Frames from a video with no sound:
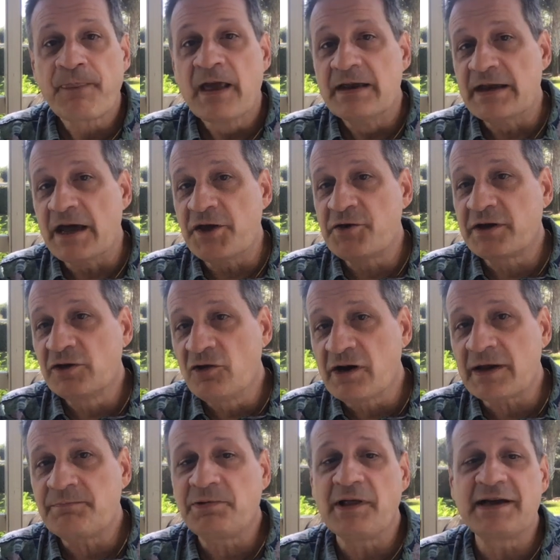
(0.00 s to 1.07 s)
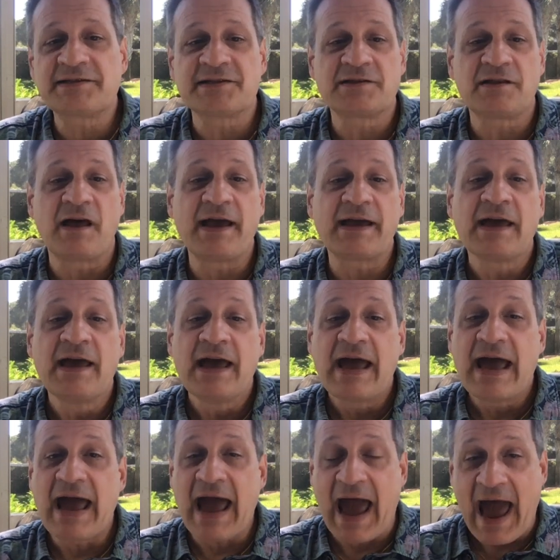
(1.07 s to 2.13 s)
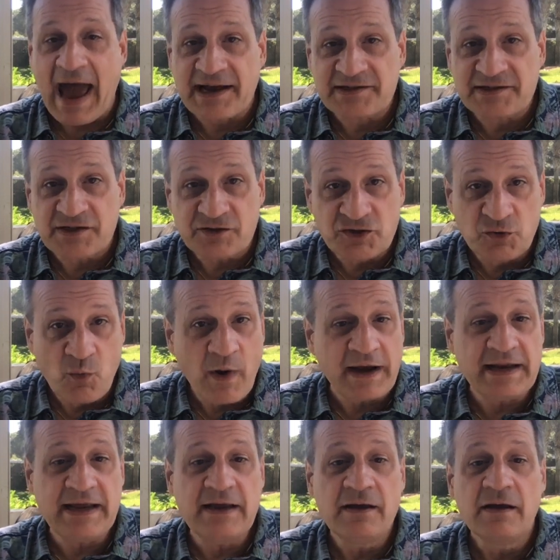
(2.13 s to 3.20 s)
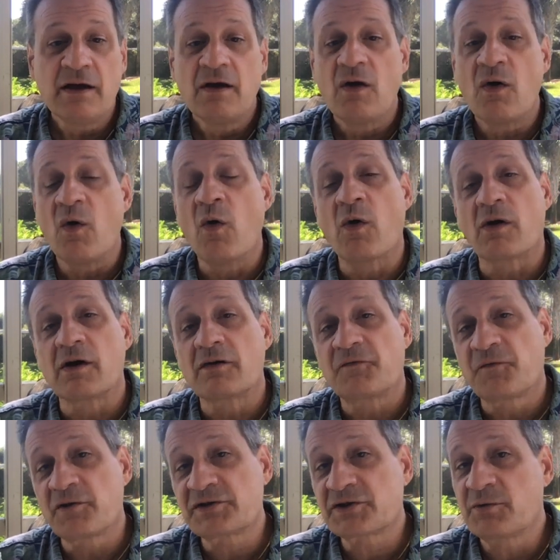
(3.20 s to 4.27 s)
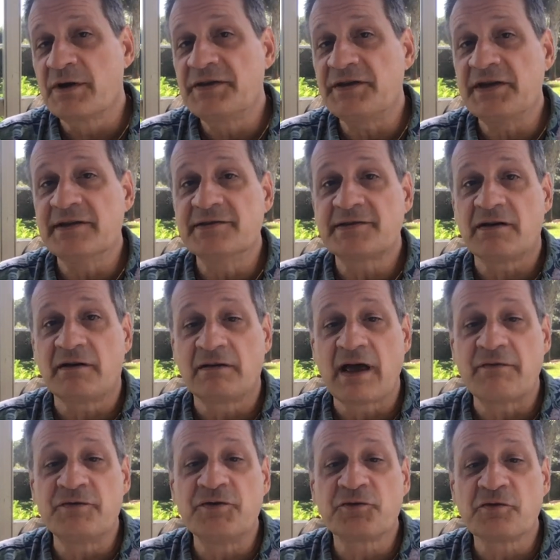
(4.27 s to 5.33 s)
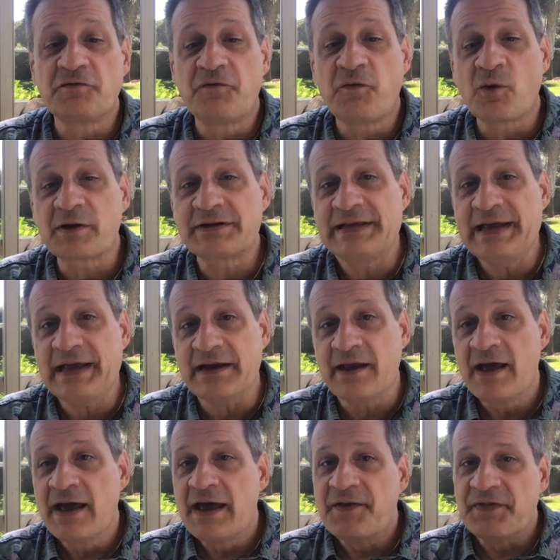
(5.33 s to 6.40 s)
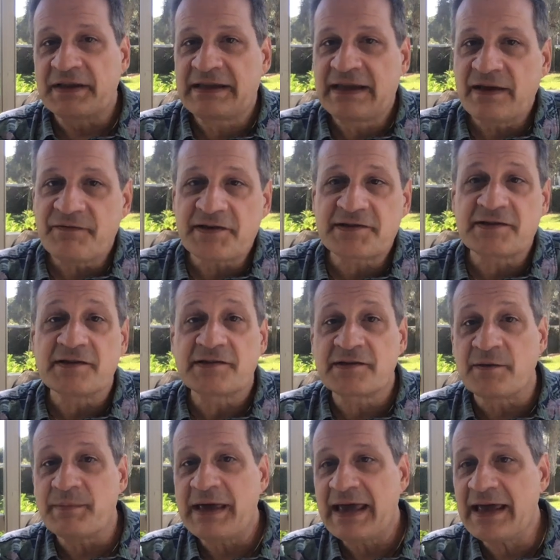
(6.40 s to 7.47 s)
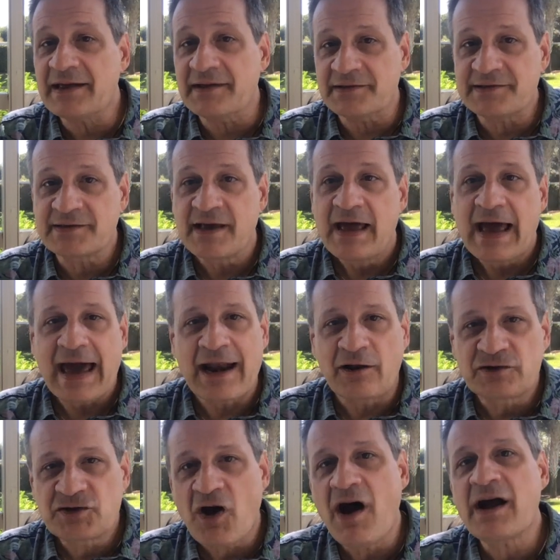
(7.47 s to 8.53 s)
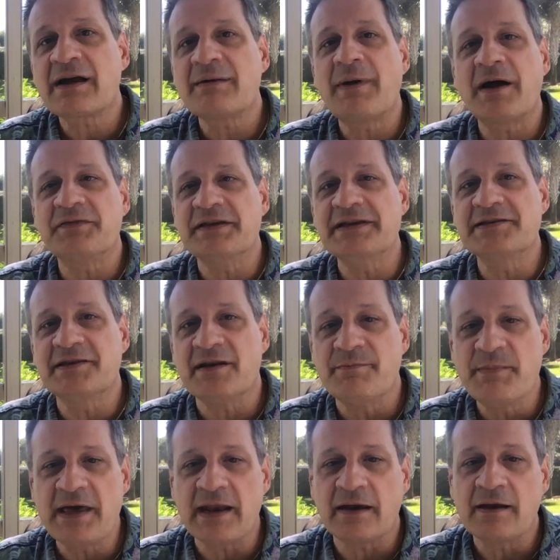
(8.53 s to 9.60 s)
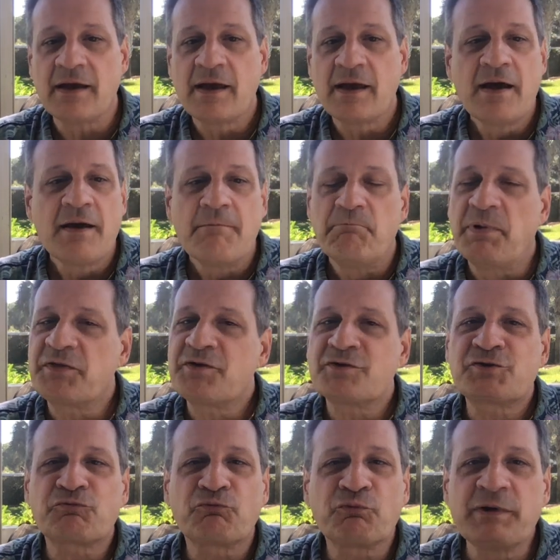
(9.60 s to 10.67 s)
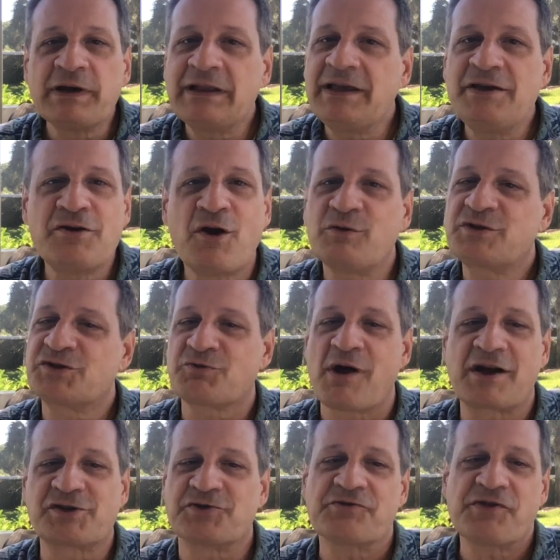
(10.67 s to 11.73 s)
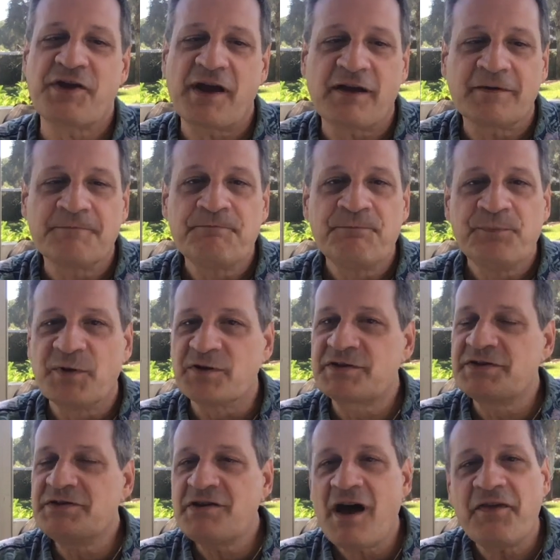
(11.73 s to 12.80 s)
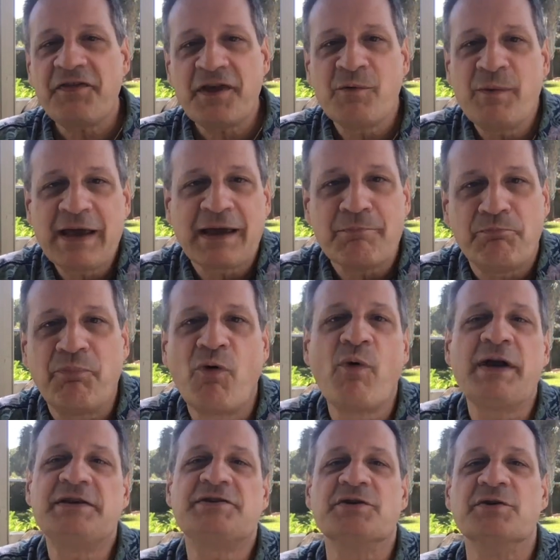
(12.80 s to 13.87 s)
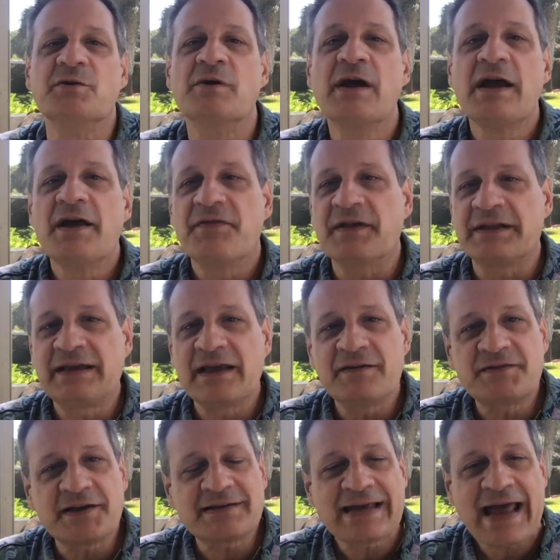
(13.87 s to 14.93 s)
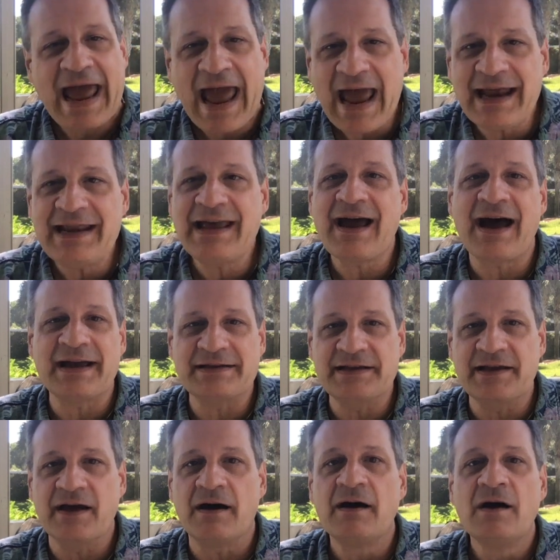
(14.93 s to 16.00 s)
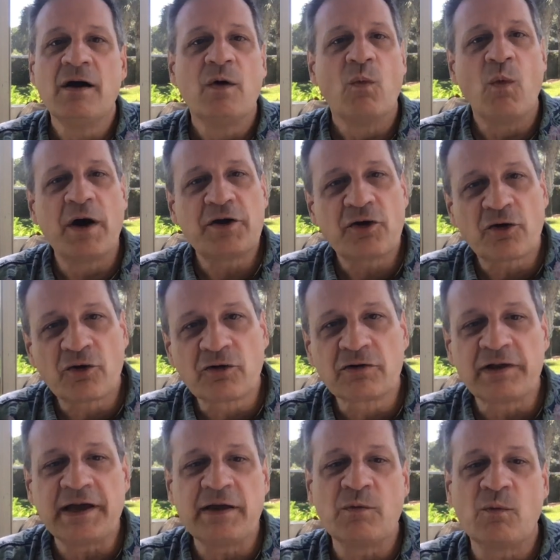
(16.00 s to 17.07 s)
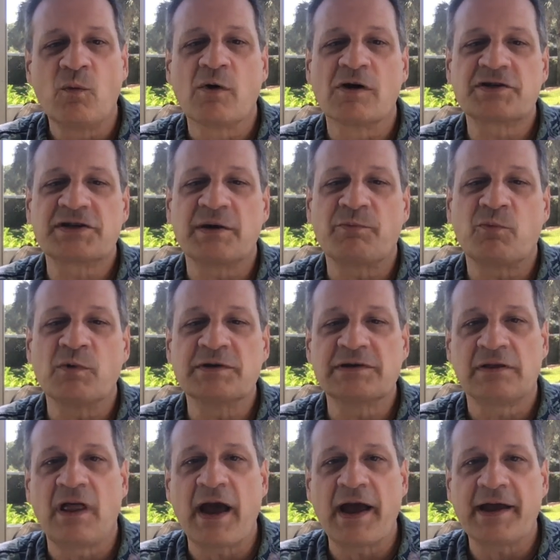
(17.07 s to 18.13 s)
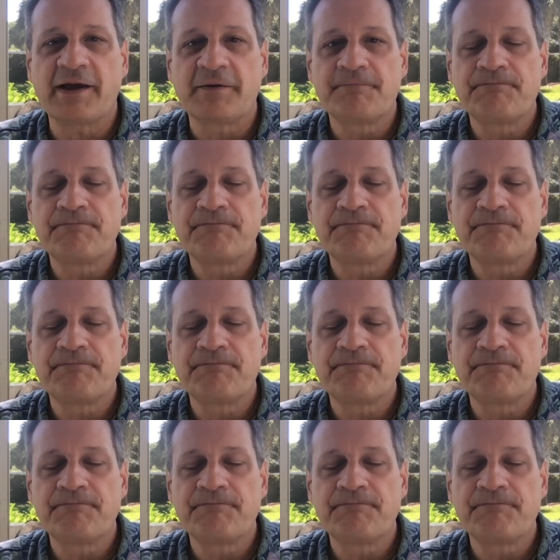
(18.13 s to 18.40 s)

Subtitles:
Now you can look at places like Acts 20 or 1 Corinthians 11 through 14 that give us some hints, and I'll talk about these in a minute, but there's really no structure there. There's nothing we can point to that gives us any idea what early worship was like.